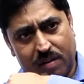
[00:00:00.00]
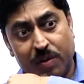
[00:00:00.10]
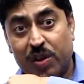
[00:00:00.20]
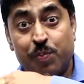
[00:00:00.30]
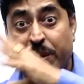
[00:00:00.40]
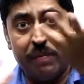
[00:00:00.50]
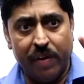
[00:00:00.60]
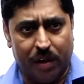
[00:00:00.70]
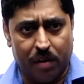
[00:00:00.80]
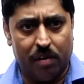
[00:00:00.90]
with speed
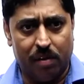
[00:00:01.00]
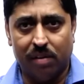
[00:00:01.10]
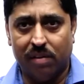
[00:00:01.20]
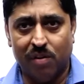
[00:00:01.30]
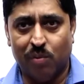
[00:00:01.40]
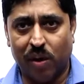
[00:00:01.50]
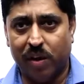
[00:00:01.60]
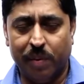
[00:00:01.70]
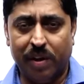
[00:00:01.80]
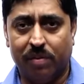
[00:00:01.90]
V. This is what
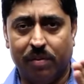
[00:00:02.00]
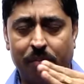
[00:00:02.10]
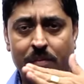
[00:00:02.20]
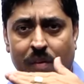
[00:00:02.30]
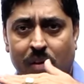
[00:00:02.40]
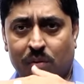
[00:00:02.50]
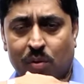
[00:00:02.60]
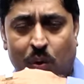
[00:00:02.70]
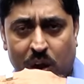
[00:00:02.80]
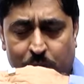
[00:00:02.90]
it means.
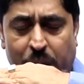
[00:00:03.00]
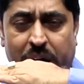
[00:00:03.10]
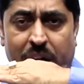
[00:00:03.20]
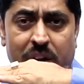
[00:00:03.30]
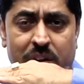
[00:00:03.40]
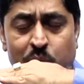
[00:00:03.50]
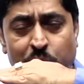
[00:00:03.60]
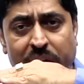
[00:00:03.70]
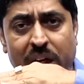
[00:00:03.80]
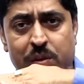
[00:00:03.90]
So, water particles
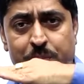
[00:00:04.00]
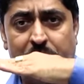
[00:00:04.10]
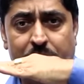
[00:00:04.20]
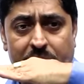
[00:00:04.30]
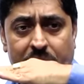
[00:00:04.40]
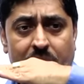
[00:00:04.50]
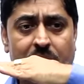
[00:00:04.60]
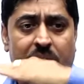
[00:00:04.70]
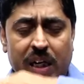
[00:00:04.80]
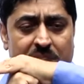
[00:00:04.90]
moving at speed V
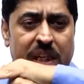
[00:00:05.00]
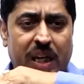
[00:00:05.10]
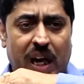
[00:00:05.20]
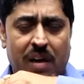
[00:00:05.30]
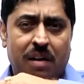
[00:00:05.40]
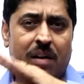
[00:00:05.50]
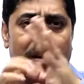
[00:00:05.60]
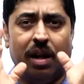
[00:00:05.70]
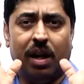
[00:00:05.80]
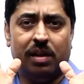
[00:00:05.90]
hit the can,
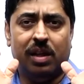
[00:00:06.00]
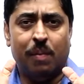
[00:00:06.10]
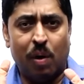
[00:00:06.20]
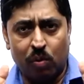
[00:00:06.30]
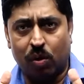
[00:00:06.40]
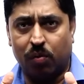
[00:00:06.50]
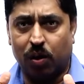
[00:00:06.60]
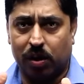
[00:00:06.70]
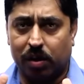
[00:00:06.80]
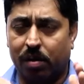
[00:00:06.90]
and the amount of
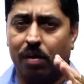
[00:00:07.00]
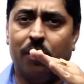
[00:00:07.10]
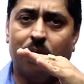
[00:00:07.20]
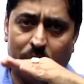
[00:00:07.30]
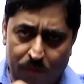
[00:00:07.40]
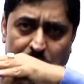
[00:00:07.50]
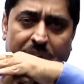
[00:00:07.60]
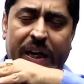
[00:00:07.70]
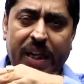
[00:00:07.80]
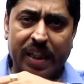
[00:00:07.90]
water
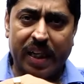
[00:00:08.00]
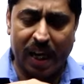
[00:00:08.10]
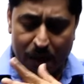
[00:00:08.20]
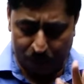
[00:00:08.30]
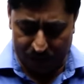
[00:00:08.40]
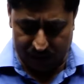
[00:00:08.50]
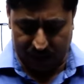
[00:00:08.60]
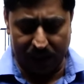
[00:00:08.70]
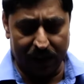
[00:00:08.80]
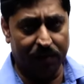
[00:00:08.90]
hitting the can per
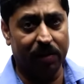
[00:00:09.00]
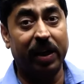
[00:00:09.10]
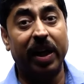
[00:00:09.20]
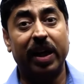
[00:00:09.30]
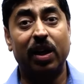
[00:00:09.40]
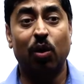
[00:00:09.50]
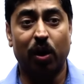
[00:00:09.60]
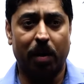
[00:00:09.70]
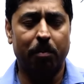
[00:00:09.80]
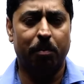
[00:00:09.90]
second is k kilogram